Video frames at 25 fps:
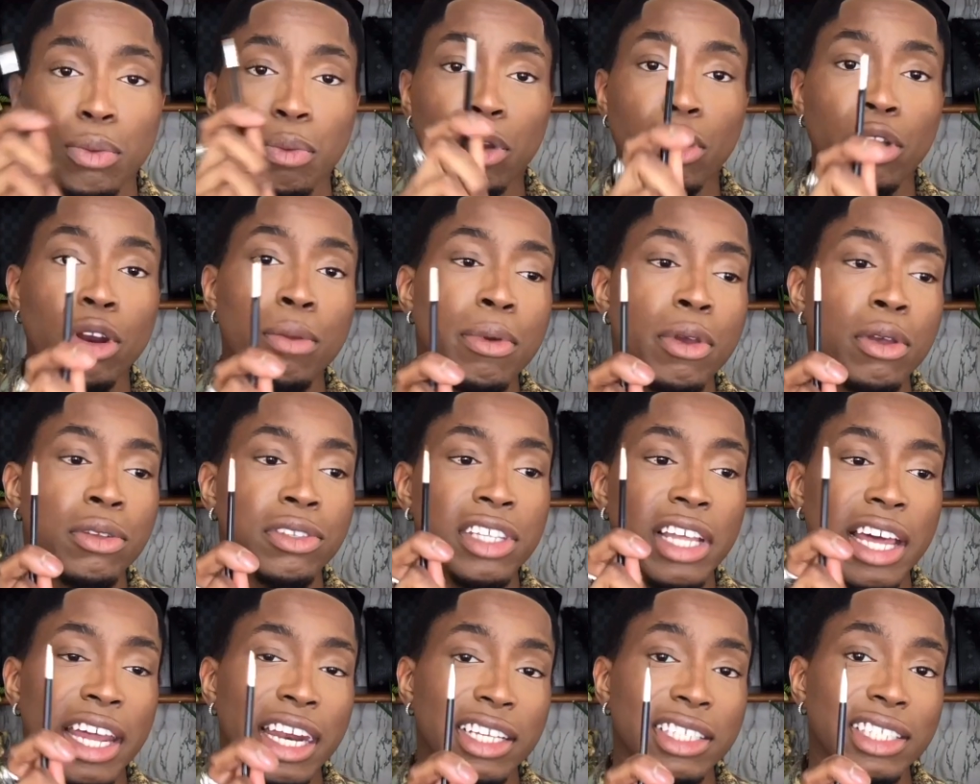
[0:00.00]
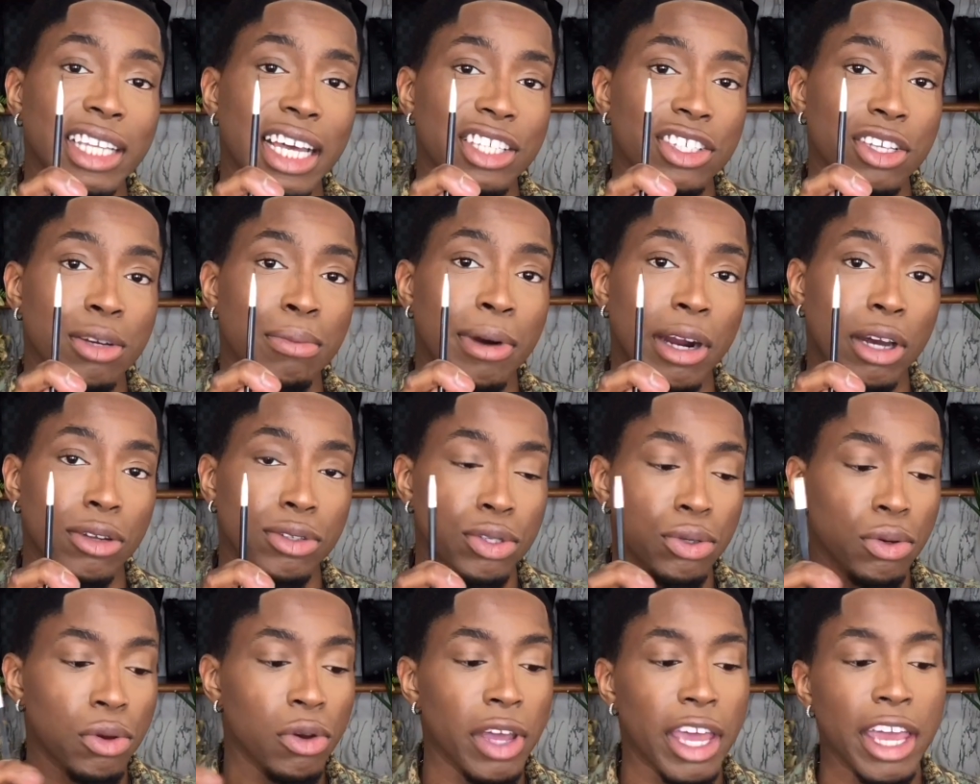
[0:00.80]
going to be using the Anastasia Brow
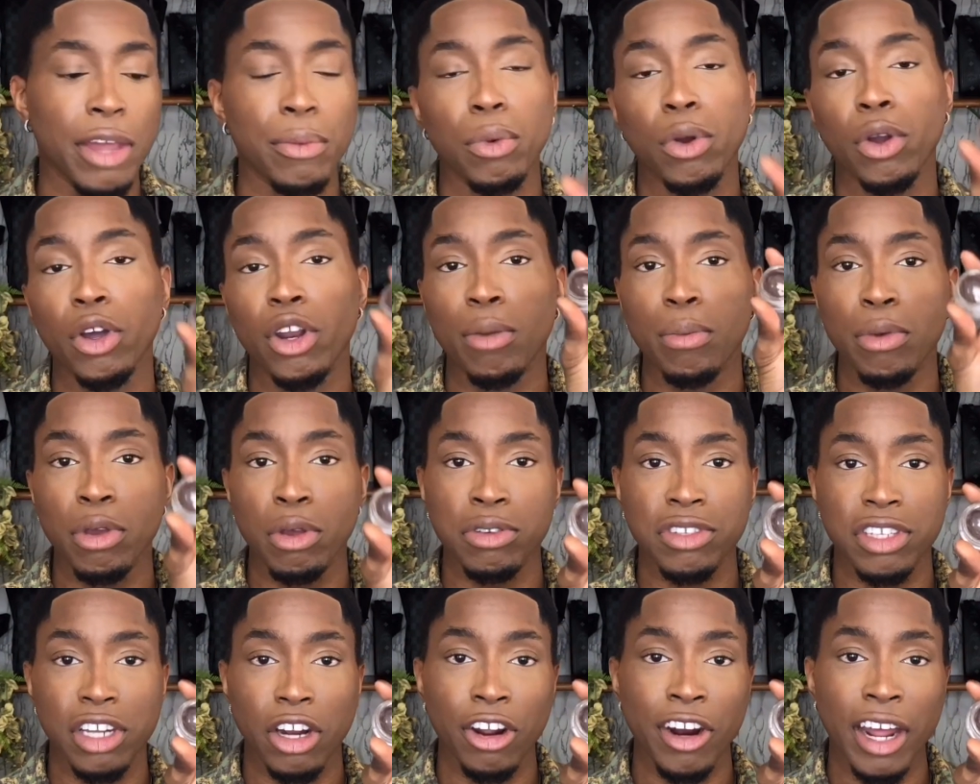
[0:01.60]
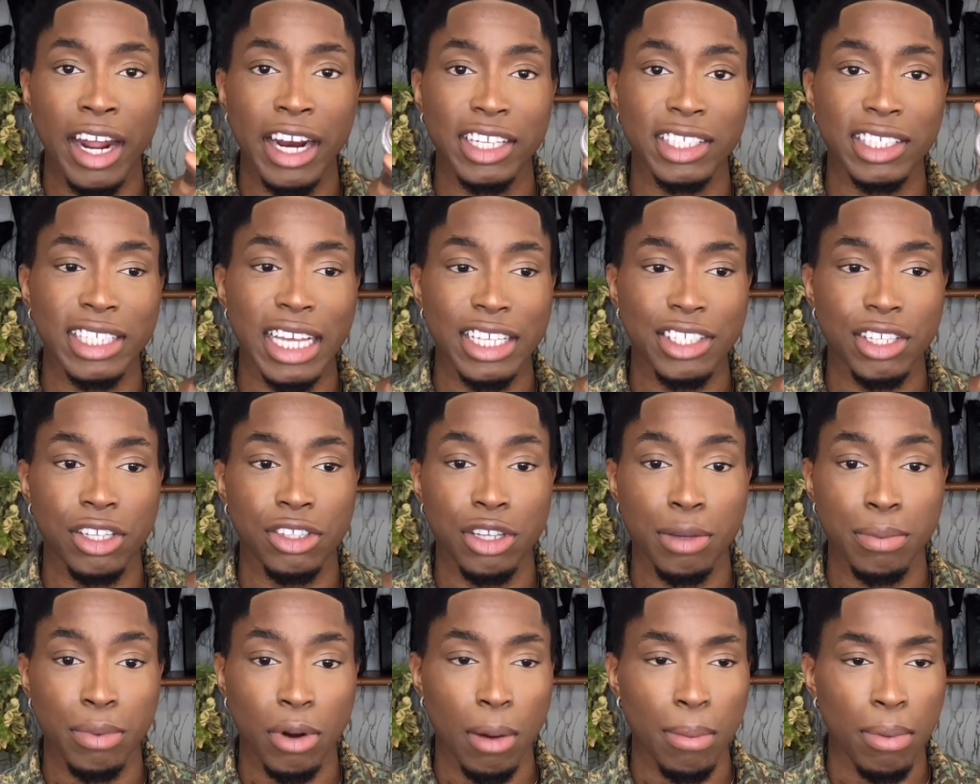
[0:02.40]
Tool and we're going to be using our Anastasia Dip
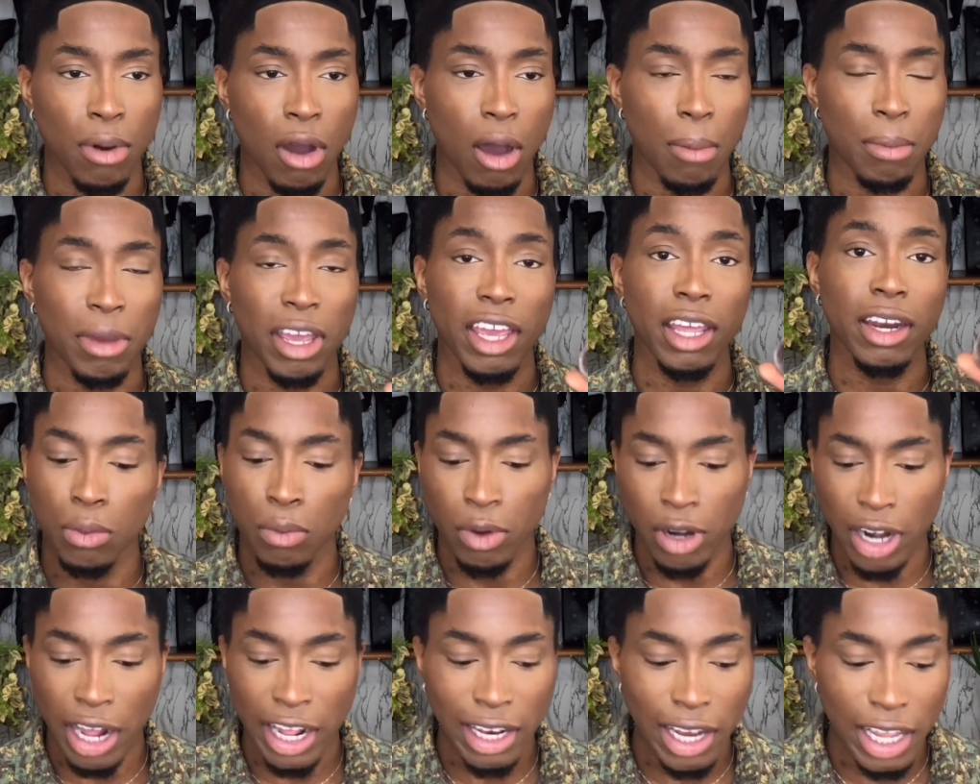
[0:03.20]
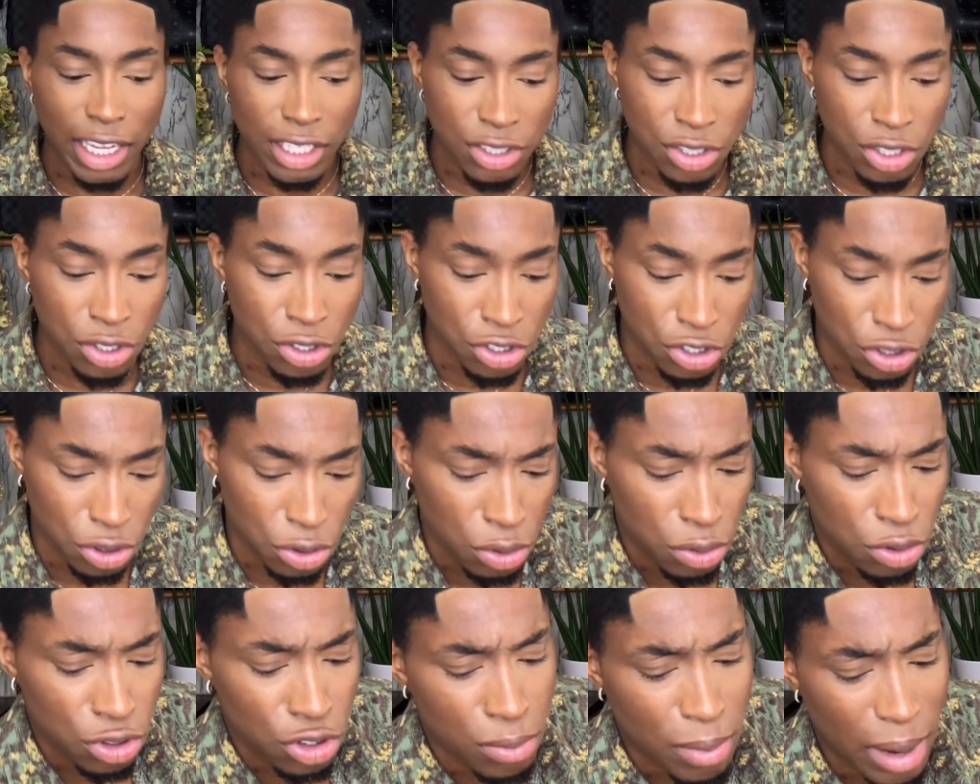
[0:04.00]
Brow Pomade. What I like to do
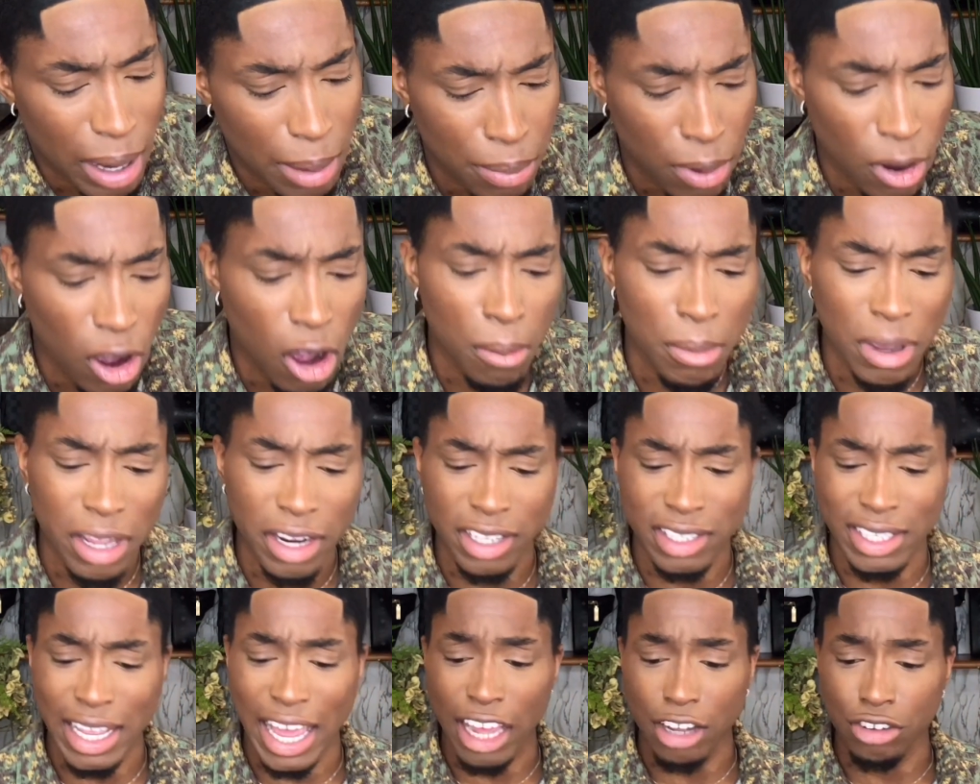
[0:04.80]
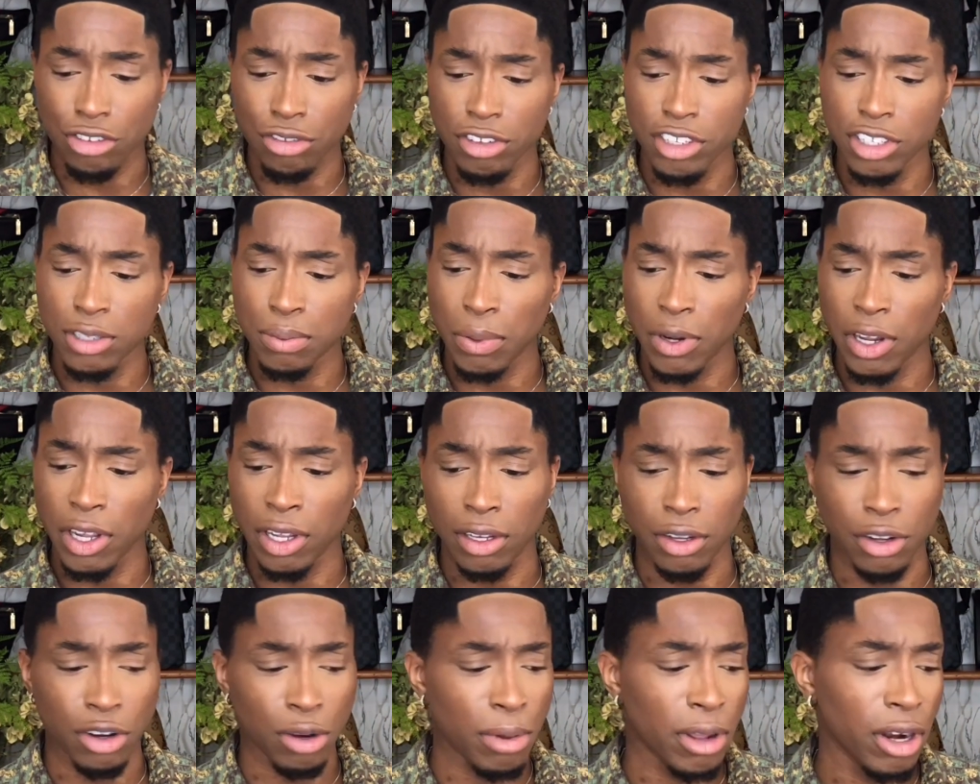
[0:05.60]
to my pomade is actually spray a
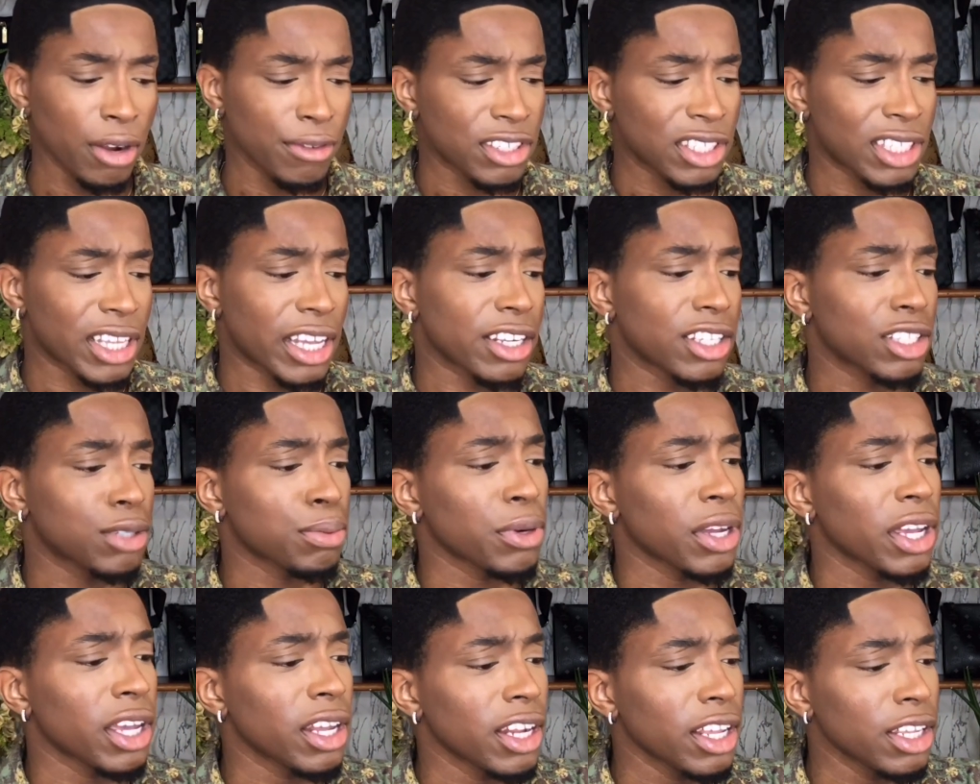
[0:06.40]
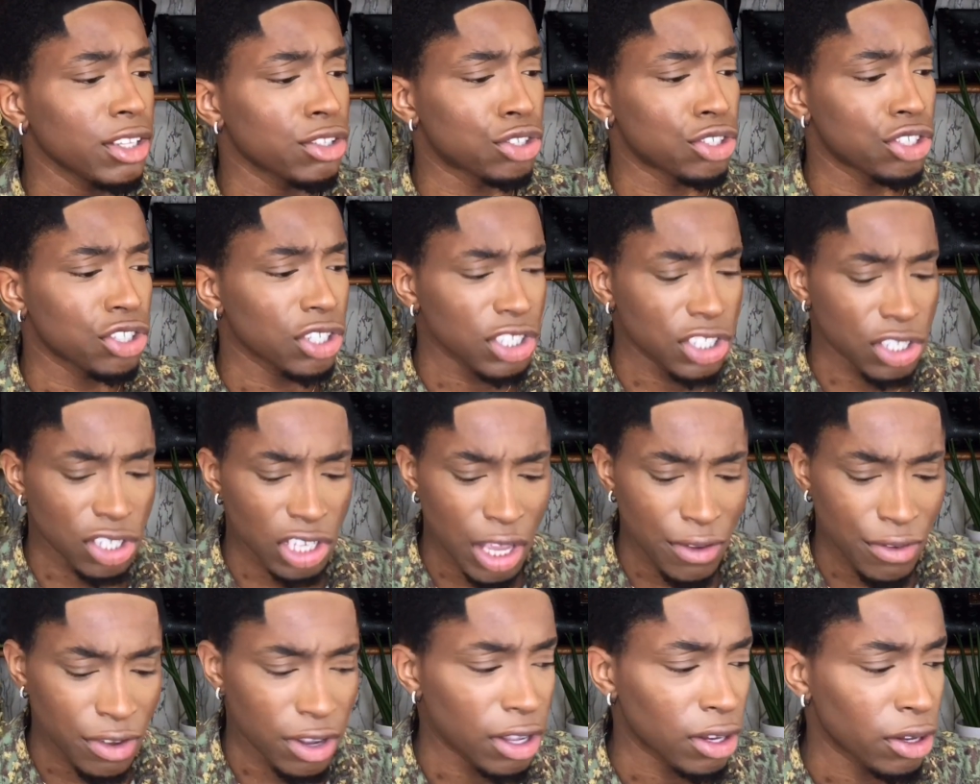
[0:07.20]
little bit of setting spray in it just to give
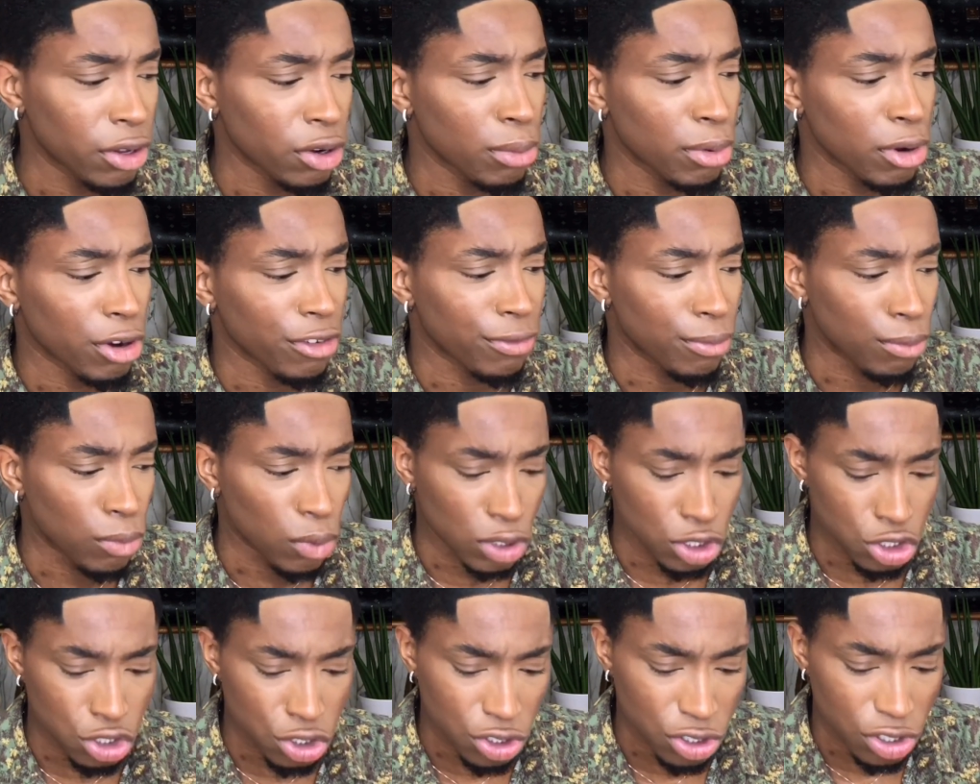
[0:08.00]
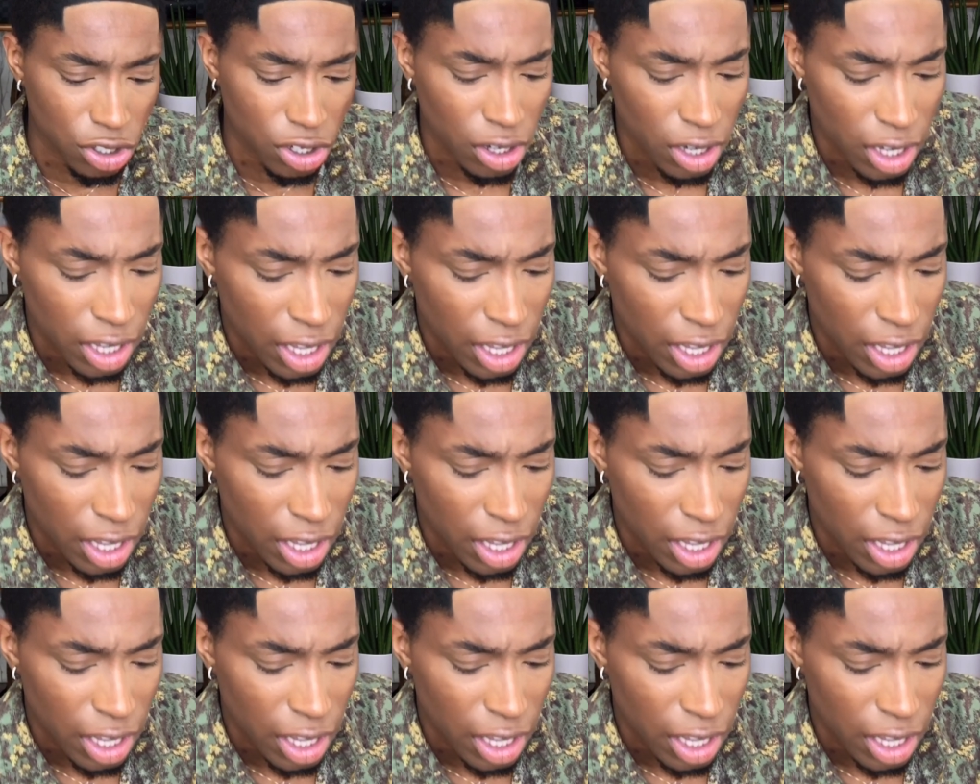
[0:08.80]
it a little bit of moisture.